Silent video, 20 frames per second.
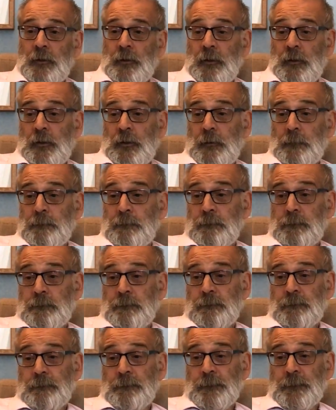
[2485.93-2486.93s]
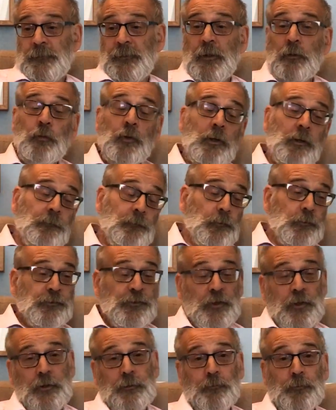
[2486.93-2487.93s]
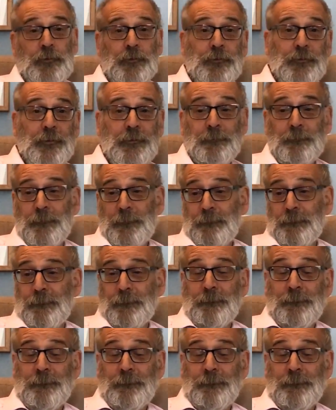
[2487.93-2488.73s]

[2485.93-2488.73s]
Um, then I work full time and um,